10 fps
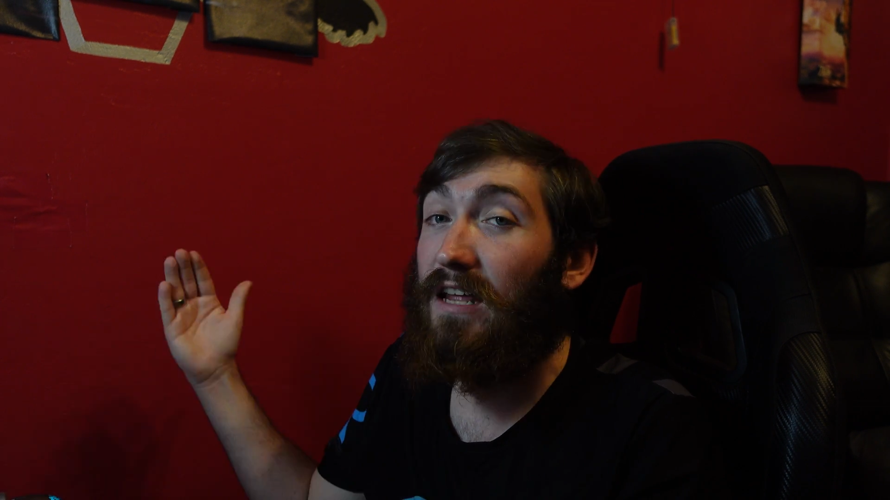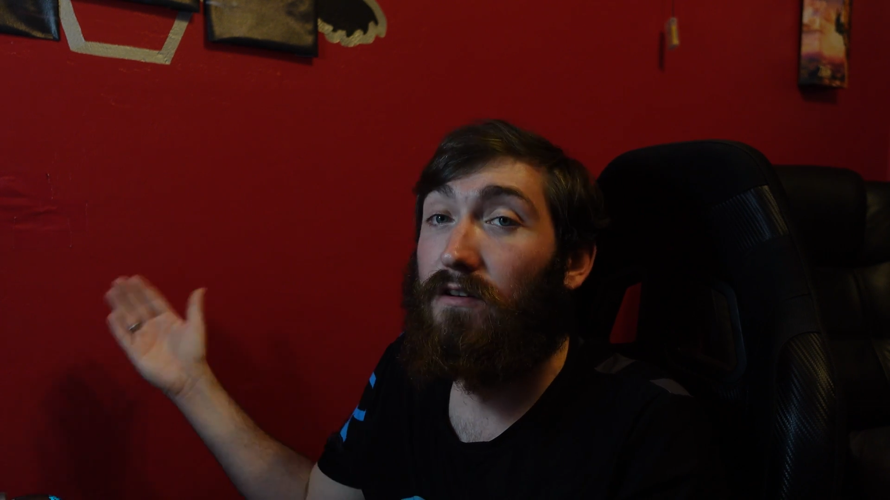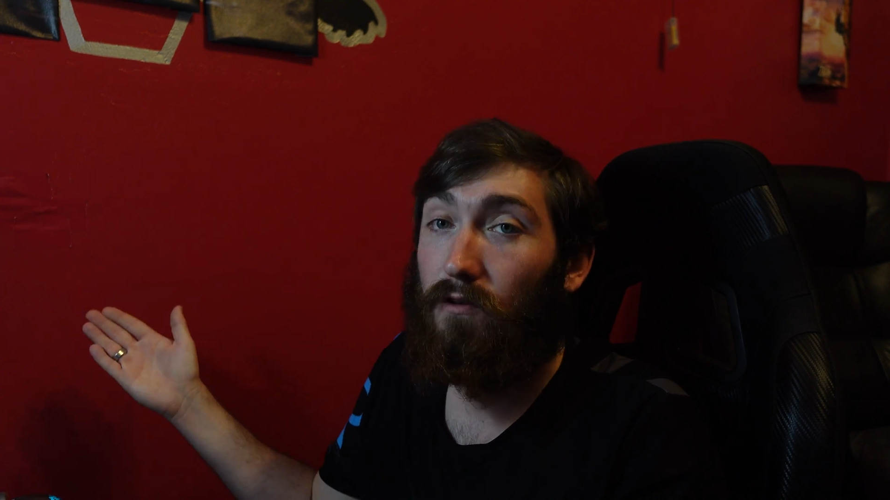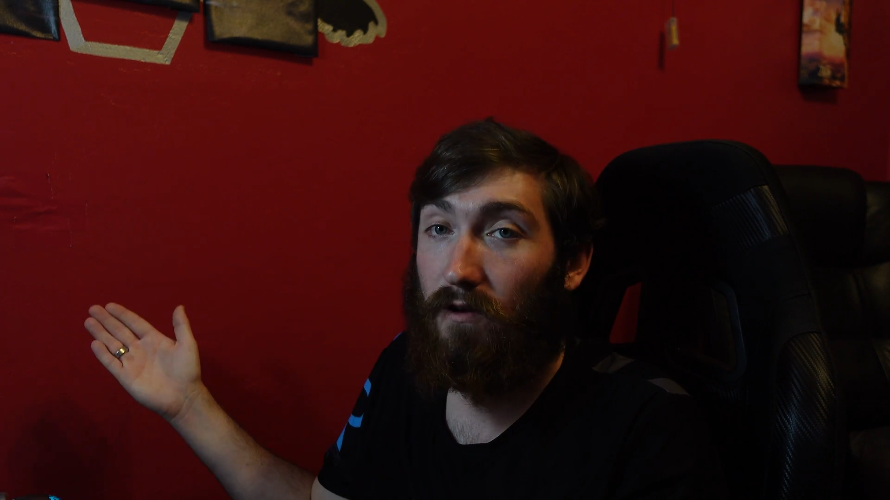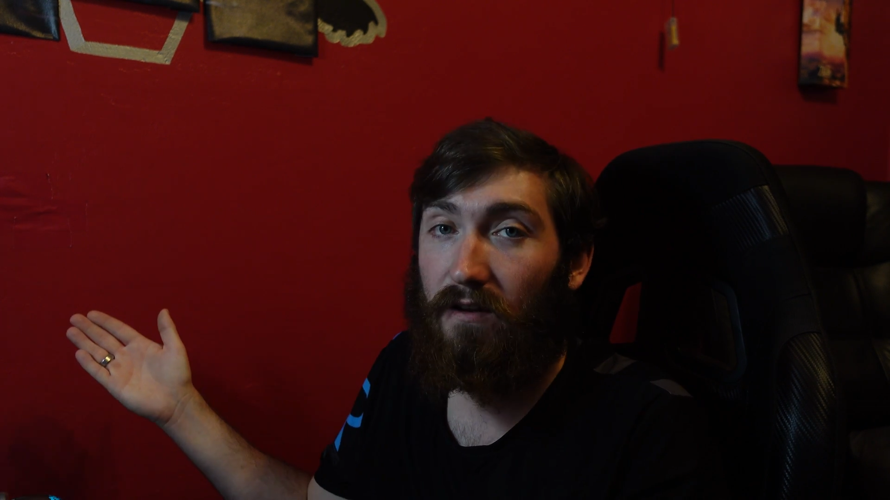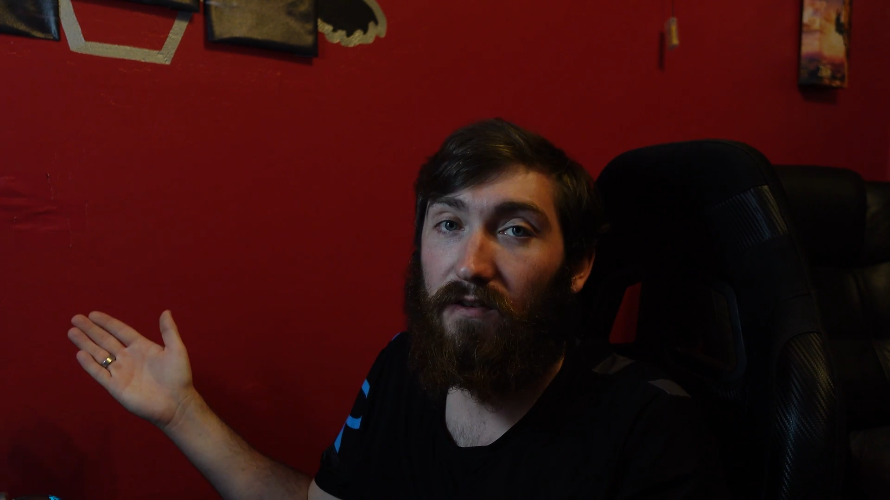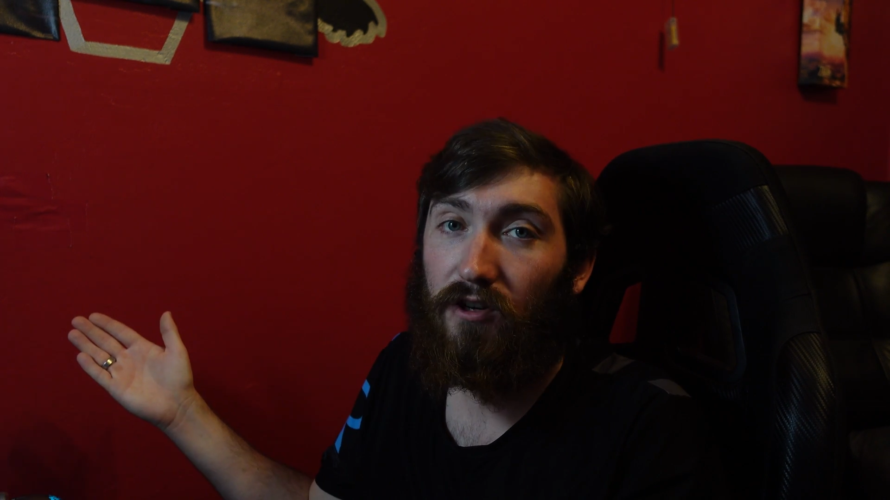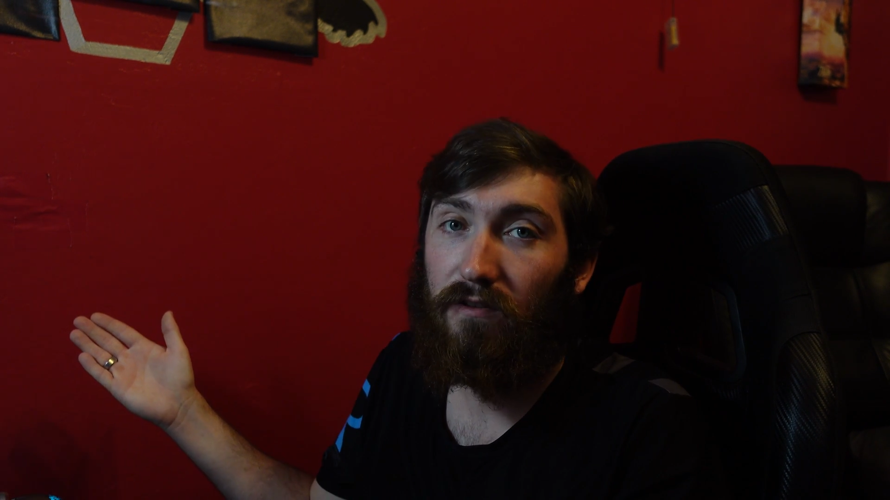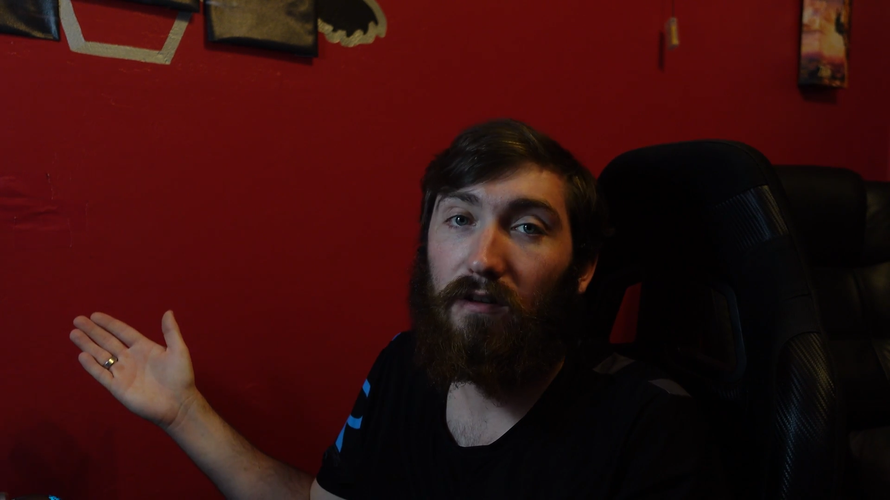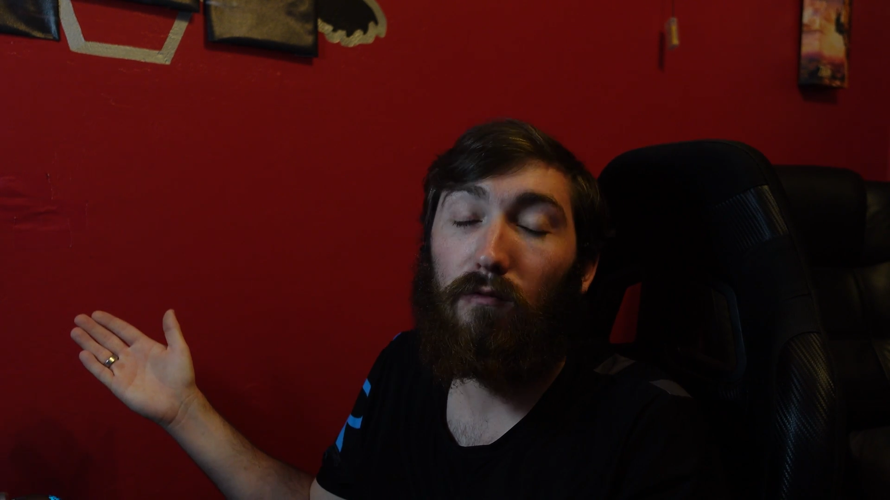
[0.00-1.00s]
into their
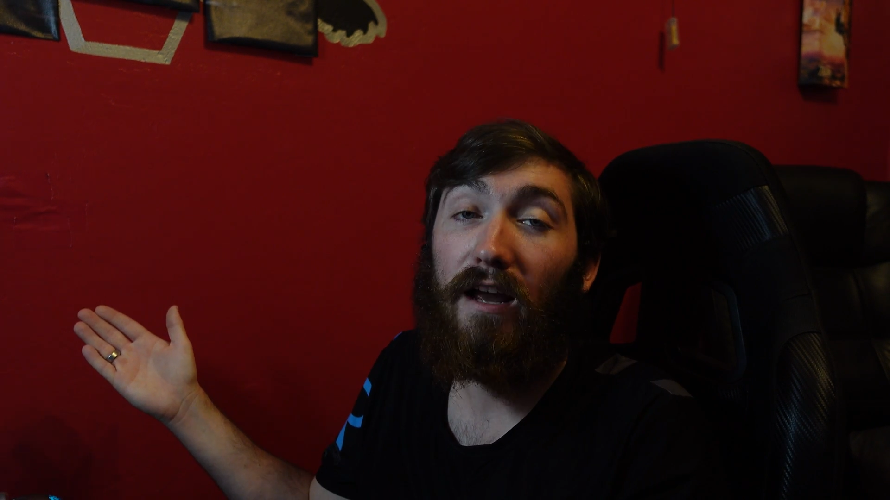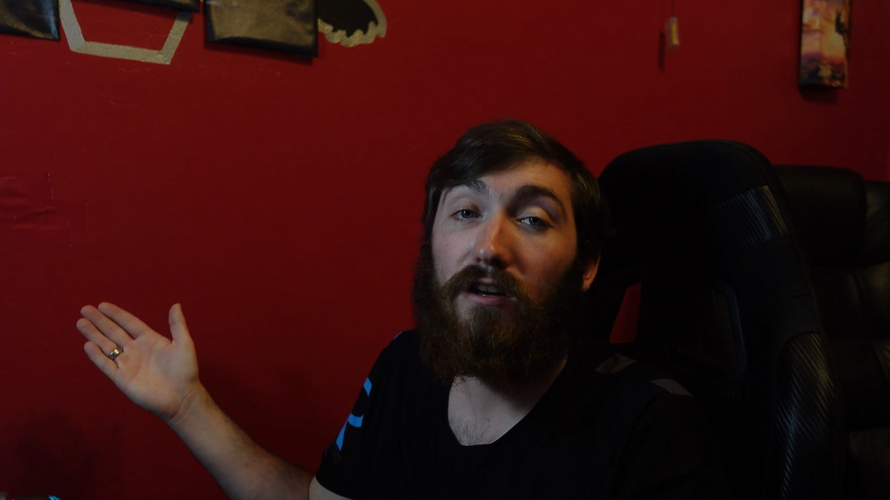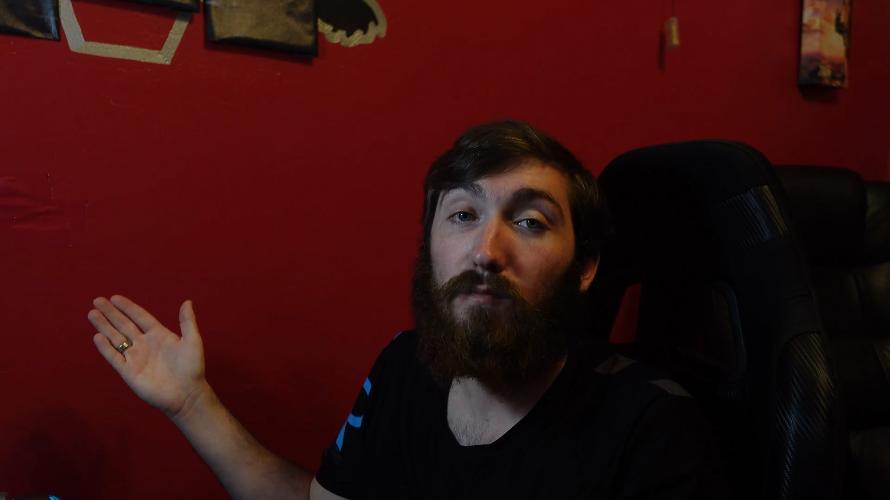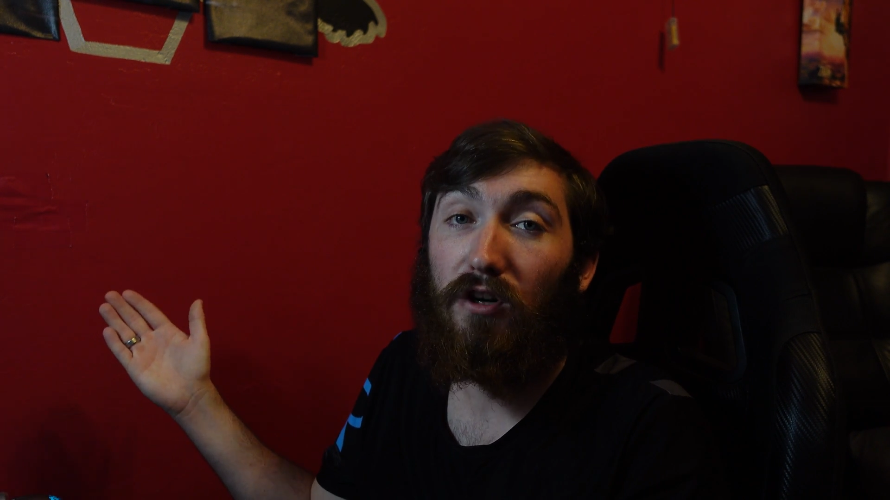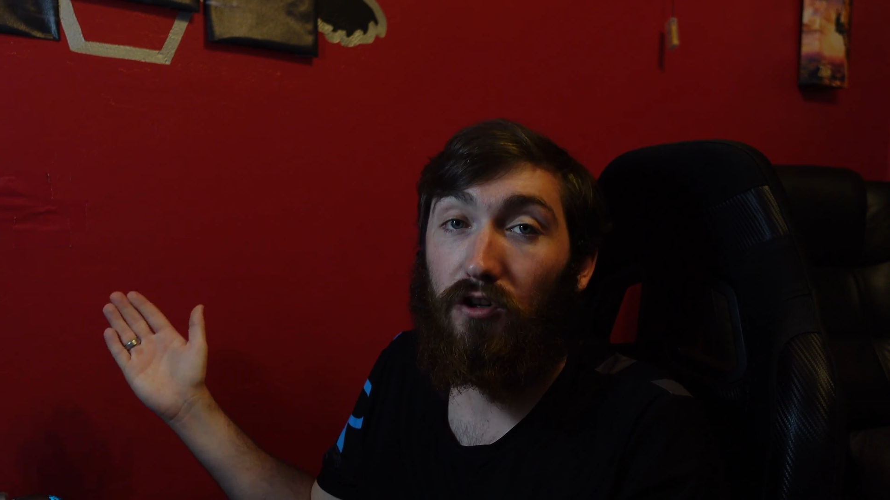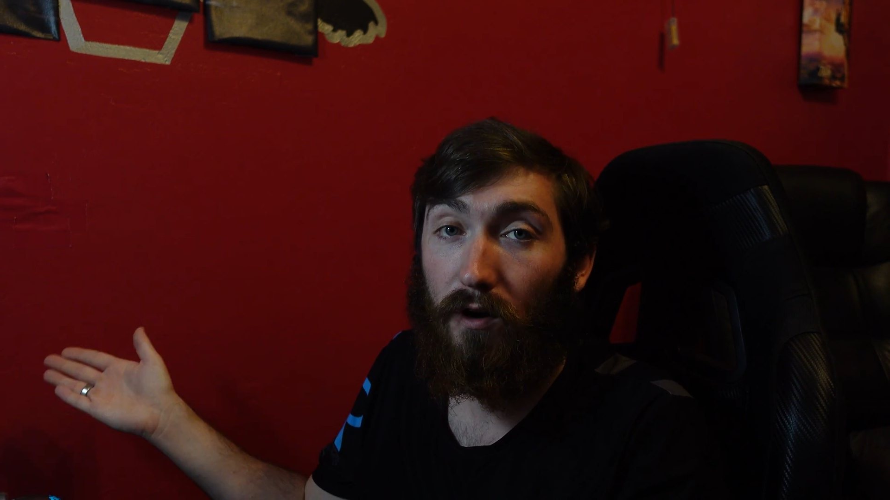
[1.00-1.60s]
inefficiency range much